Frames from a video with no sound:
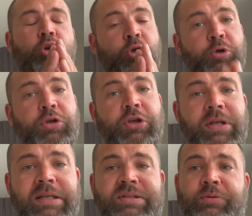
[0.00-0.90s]
who you
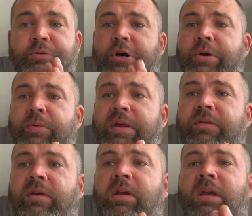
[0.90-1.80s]
need to work
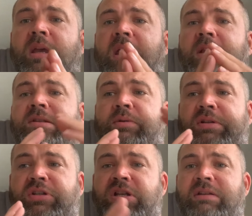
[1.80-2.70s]
with to
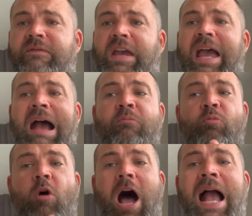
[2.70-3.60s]
achieve it,
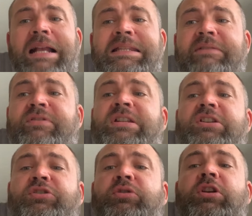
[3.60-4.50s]
and what
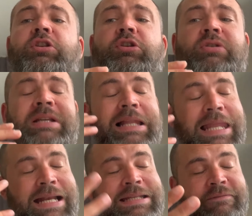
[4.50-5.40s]
activities you can use
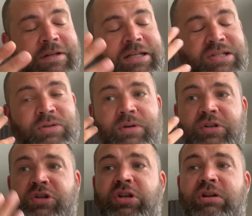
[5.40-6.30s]
collectively to
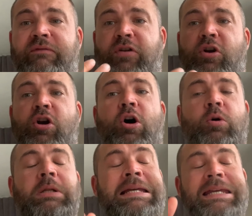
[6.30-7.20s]
achieve your
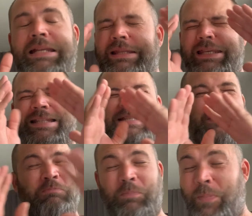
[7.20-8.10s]
goal.
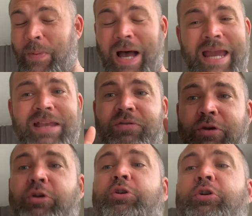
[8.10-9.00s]
Despite
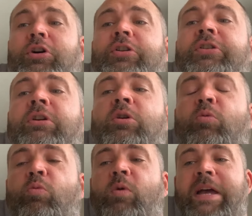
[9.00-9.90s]
the good
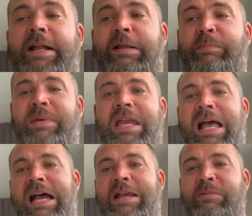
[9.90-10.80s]
will
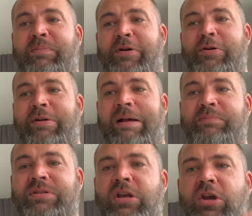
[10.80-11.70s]
behind
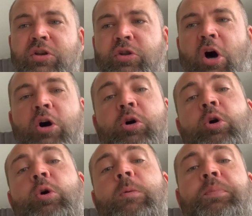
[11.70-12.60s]
programs, not
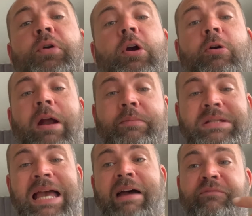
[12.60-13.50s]
all
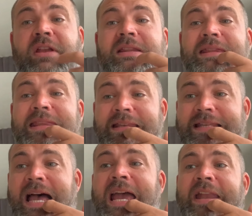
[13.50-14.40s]
programs have the
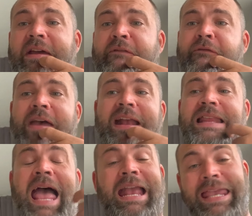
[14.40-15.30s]
desired
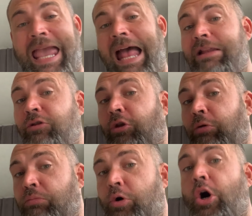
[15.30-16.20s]
effect and can
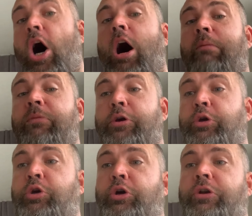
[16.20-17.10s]
do more harm
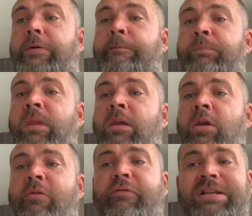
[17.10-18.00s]
than good.
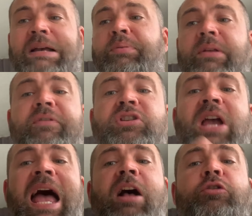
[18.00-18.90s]
For example, if a
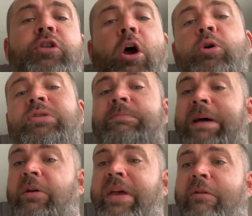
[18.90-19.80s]
child knows
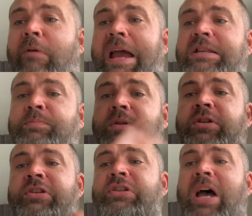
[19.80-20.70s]
about their rights but
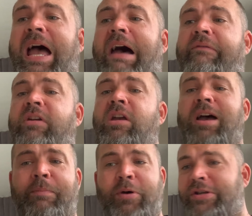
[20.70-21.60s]
does not have
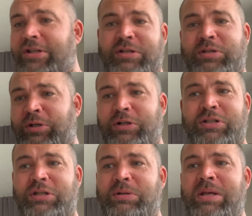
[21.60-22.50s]
a person to talk
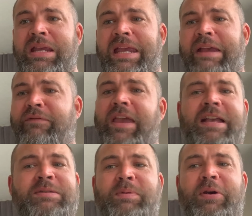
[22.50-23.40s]
to if they
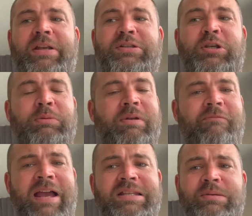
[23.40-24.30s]
experience
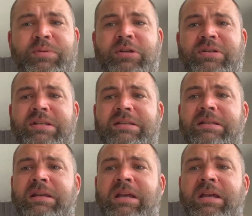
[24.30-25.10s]
human rights abuses,